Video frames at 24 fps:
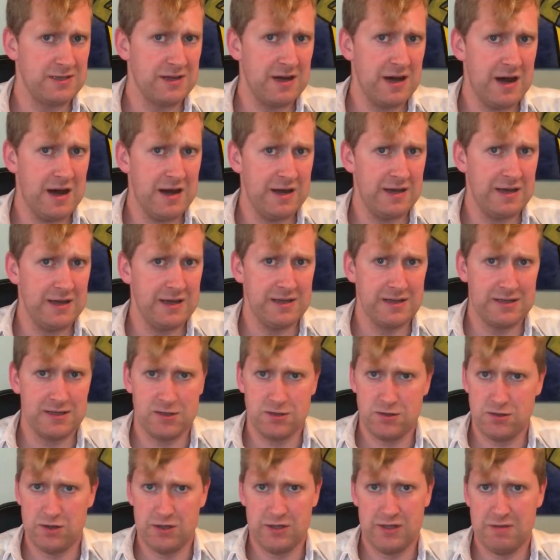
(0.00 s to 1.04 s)
guy is
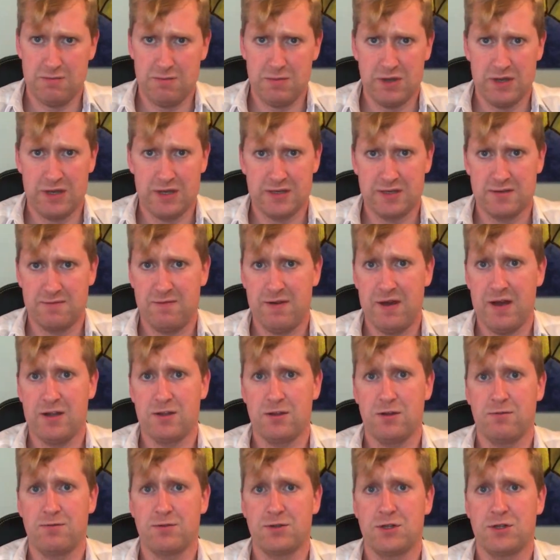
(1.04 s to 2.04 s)
not the biggest fan of